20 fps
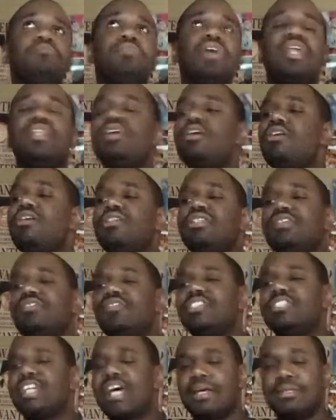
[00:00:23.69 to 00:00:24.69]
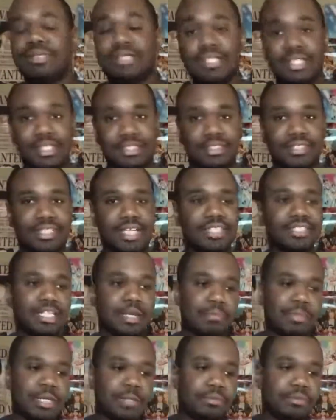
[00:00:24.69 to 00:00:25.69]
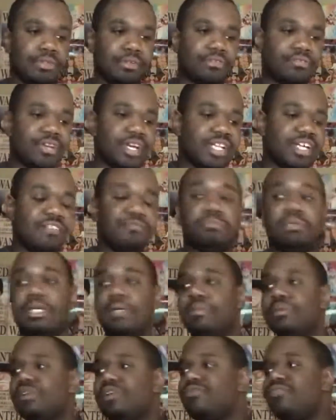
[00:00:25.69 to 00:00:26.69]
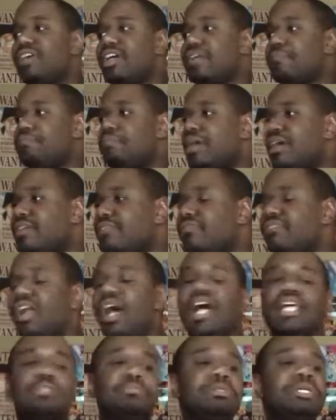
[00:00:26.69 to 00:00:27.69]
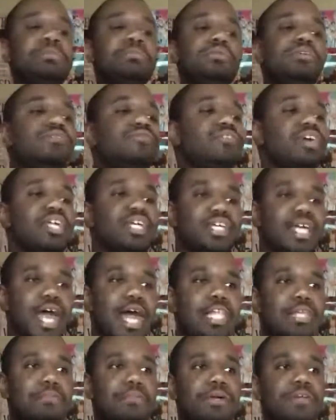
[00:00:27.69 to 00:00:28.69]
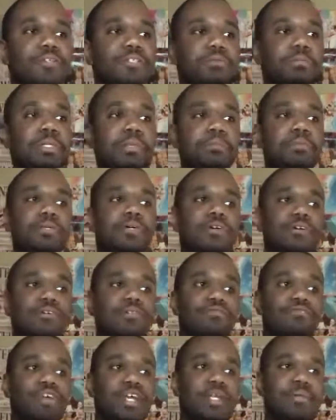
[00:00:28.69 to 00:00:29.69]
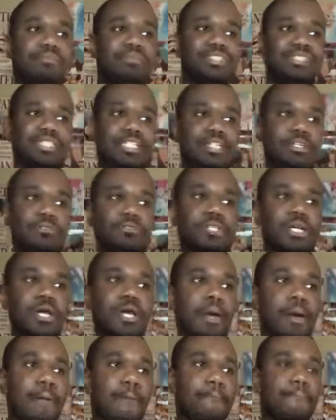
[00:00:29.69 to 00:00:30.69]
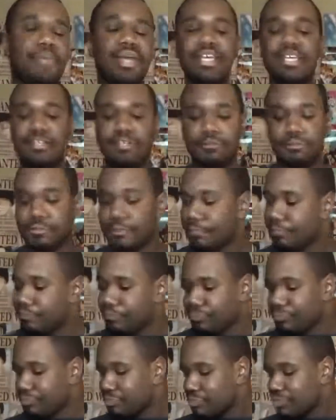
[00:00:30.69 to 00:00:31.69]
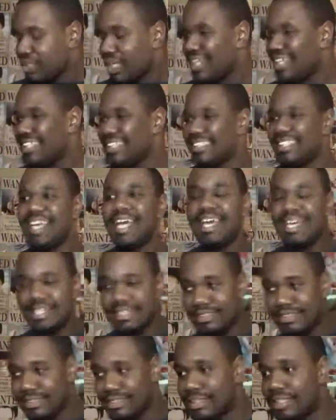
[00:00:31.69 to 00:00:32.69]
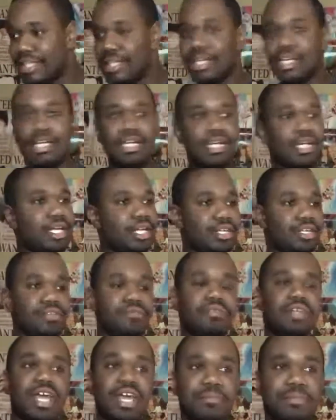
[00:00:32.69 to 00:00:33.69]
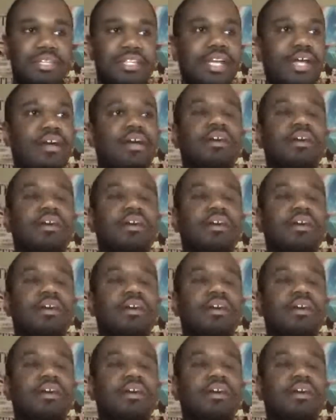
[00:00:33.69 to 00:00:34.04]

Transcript: And there are different types of insects that people are afraid of. People are afraid of butterflies. People are afraid of caterpillars. People are afraid of mosquitoes, beetles, ticks, you name it. They're